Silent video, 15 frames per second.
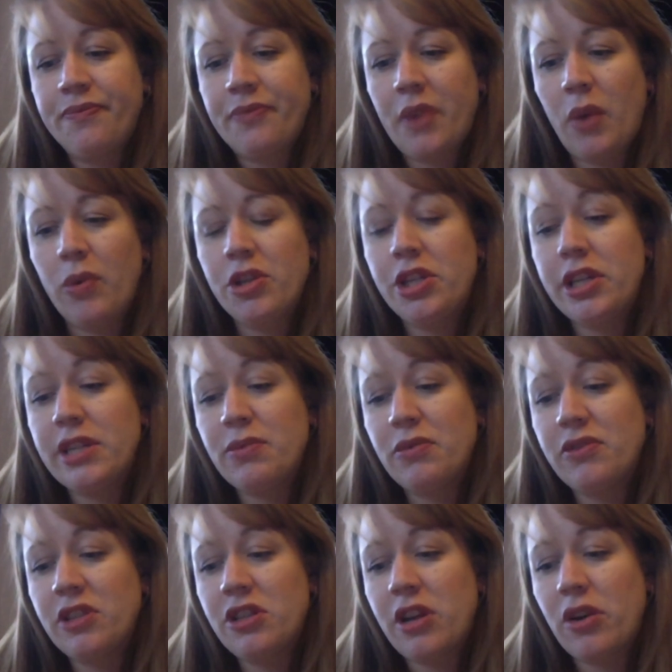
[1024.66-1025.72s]
When she is moved
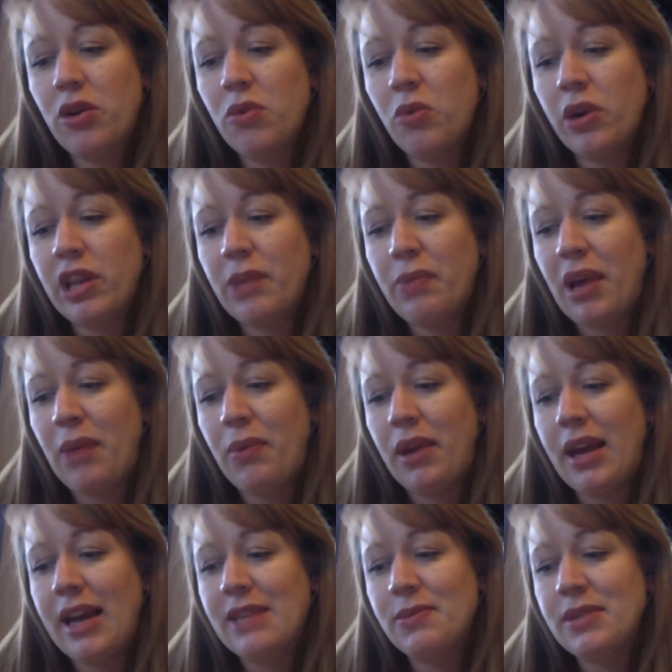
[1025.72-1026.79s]
to the general ward, the baby
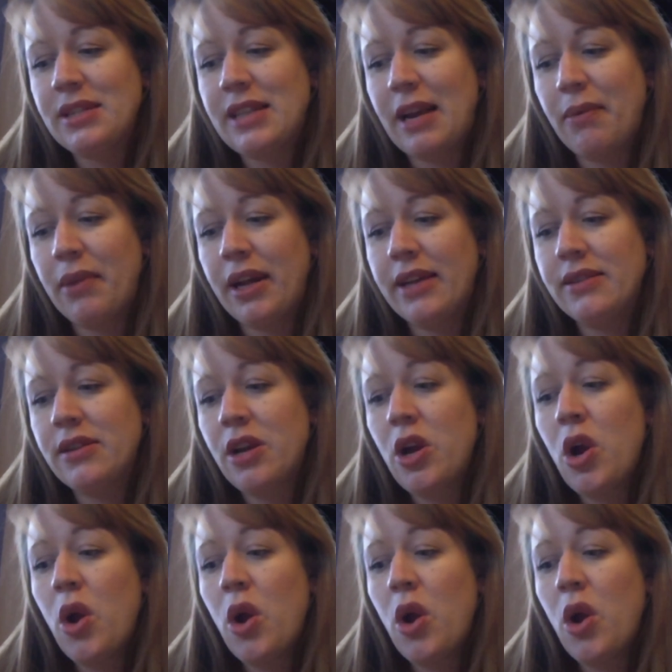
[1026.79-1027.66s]
has been stabilized.